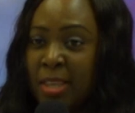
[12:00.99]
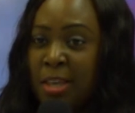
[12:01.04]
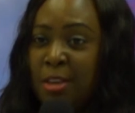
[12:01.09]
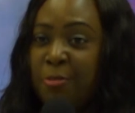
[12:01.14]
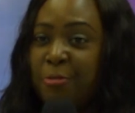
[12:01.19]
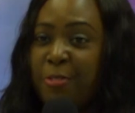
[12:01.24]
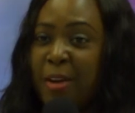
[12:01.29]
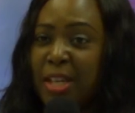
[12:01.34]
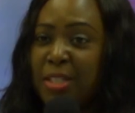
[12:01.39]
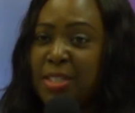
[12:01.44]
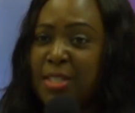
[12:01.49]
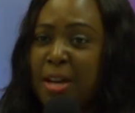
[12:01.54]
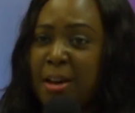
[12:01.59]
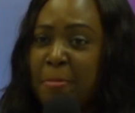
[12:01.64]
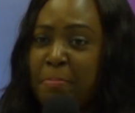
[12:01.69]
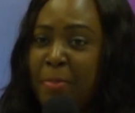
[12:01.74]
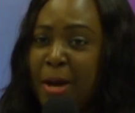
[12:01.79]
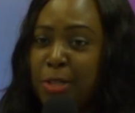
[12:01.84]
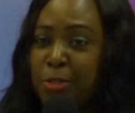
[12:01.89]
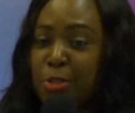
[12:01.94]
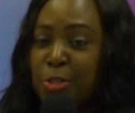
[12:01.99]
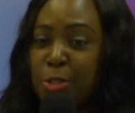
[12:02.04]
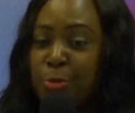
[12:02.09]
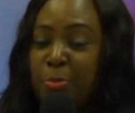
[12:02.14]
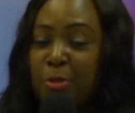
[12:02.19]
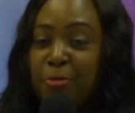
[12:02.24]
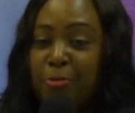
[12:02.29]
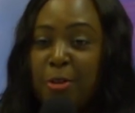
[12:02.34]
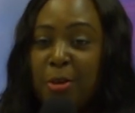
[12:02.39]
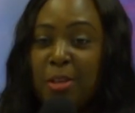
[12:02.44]
He fights our battles
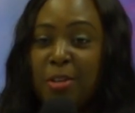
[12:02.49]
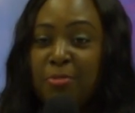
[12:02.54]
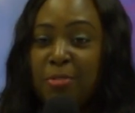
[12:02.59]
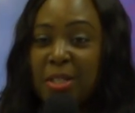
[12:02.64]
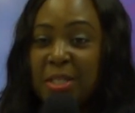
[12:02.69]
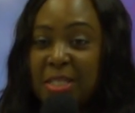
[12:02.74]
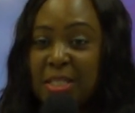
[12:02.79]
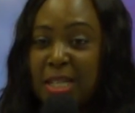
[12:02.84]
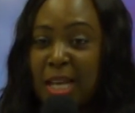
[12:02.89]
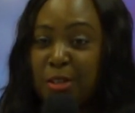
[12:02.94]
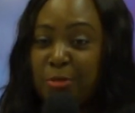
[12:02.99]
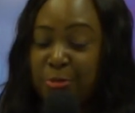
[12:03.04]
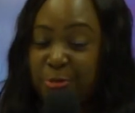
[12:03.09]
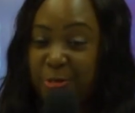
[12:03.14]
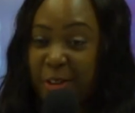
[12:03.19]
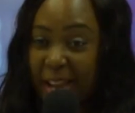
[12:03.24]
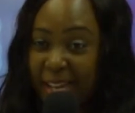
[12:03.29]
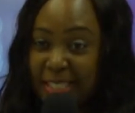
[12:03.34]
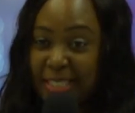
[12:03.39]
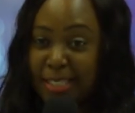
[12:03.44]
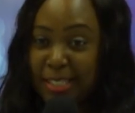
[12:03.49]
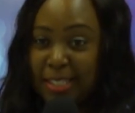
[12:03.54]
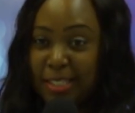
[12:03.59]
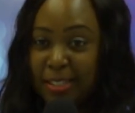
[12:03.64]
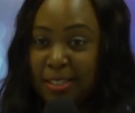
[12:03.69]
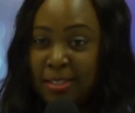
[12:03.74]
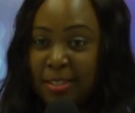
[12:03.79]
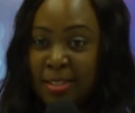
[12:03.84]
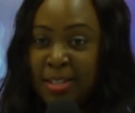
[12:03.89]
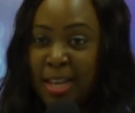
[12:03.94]
before you even start
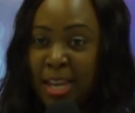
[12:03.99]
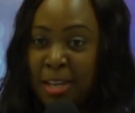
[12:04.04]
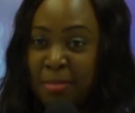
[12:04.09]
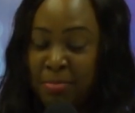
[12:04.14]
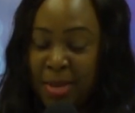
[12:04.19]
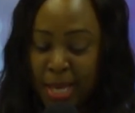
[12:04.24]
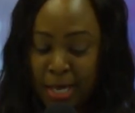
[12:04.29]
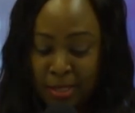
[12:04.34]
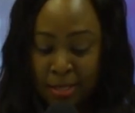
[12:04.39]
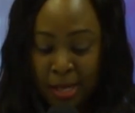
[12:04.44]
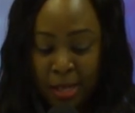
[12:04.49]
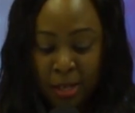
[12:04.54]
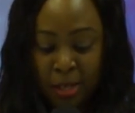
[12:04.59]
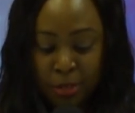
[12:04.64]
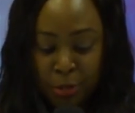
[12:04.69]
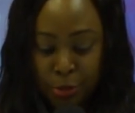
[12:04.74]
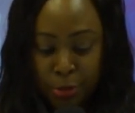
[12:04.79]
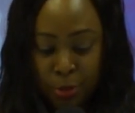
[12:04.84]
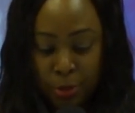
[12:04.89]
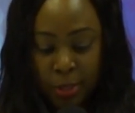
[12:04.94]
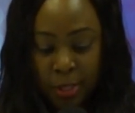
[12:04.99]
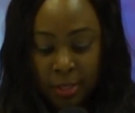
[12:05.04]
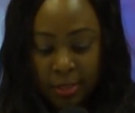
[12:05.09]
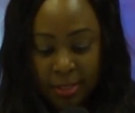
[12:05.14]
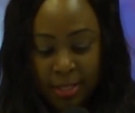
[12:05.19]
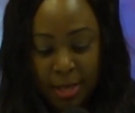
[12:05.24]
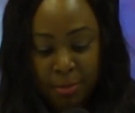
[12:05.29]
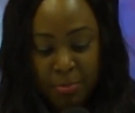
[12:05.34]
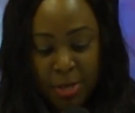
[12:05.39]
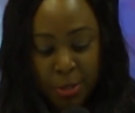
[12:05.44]
fighting. Amen? So
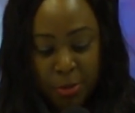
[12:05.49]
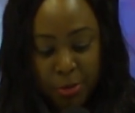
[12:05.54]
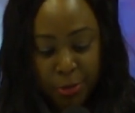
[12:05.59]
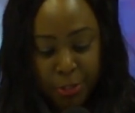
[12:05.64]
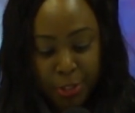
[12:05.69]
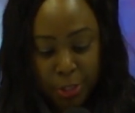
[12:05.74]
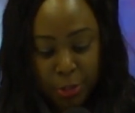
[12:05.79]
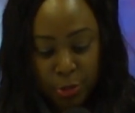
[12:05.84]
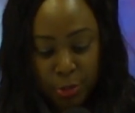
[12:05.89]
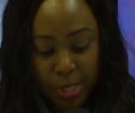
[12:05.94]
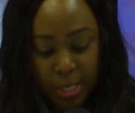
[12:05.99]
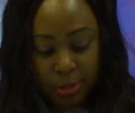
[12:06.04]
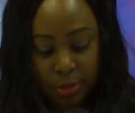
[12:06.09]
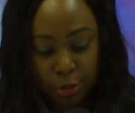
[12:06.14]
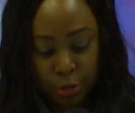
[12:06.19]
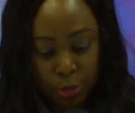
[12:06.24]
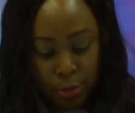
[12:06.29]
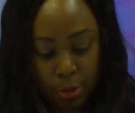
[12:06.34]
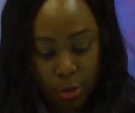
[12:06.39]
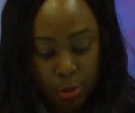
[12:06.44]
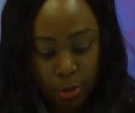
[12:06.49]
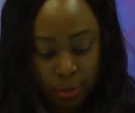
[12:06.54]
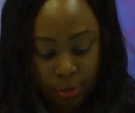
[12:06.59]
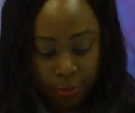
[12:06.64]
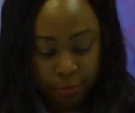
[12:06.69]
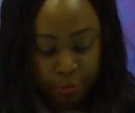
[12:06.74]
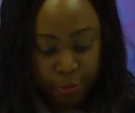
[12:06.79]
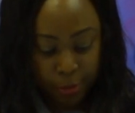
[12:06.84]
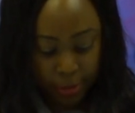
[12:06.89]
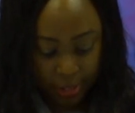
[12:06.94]
let me concentrate. John
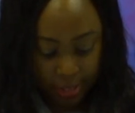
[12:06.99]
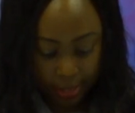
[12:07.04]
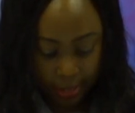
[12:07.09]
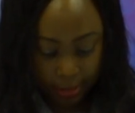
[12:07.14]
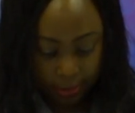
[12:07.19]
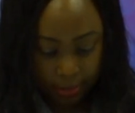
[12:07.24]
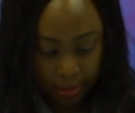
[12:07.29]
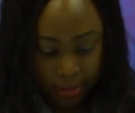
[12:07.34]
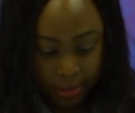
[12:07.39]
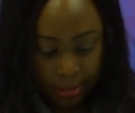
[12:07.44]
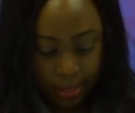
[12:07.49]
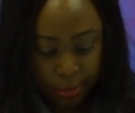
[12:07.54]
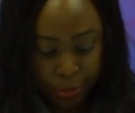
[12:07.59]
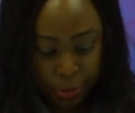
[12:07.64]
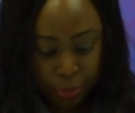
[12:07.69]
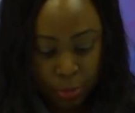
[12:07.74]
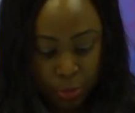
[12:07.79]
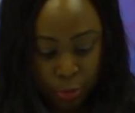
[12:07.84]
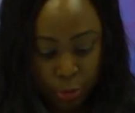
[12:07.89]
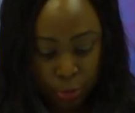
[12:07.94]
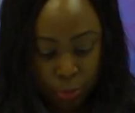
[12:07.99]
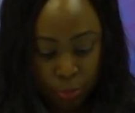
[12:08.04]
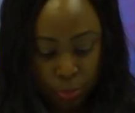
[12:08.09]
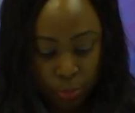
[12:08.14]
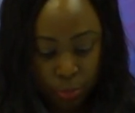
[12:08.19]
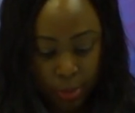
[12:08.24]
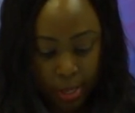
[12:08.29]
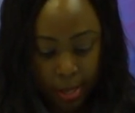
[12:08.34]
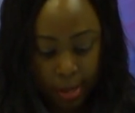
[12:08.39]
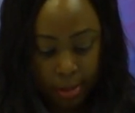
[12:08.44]
14. Let's go
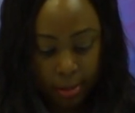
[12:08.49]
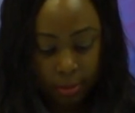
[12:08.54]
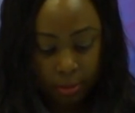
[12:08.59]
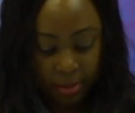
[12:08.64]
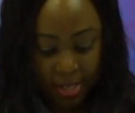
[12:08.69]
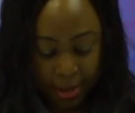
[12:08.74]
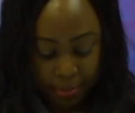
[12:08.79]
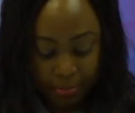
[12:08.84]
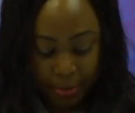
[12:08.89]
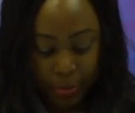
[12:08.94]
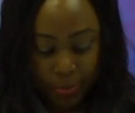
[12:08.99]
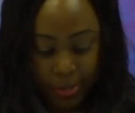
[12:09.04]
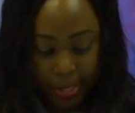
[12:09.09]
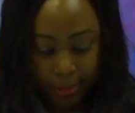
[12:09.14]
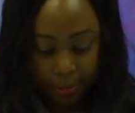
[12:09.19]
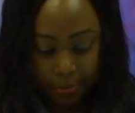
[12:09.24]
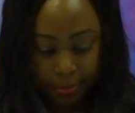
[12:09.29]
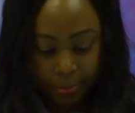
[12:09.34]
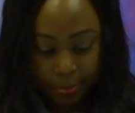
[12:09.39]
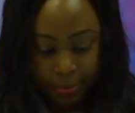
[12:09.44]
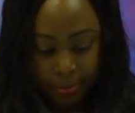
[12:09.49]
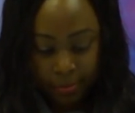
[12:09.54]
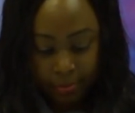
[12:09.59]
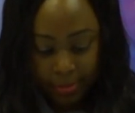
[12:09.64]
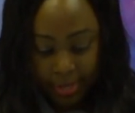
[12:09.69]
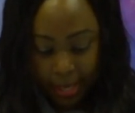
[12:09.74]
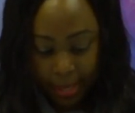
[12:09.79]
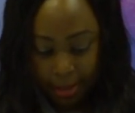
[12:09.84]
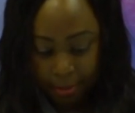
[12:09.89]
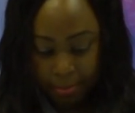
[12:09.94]
to number one.
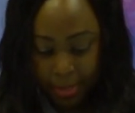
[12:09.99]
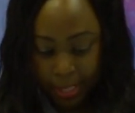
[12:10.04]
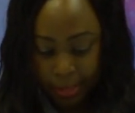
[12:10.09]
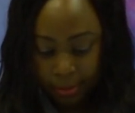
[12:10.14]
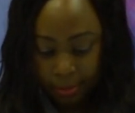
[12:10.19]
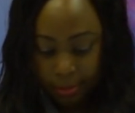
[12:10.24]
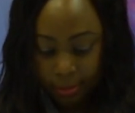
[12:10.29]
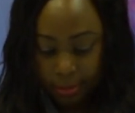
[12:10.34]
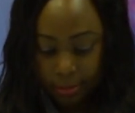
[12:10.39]
Amen?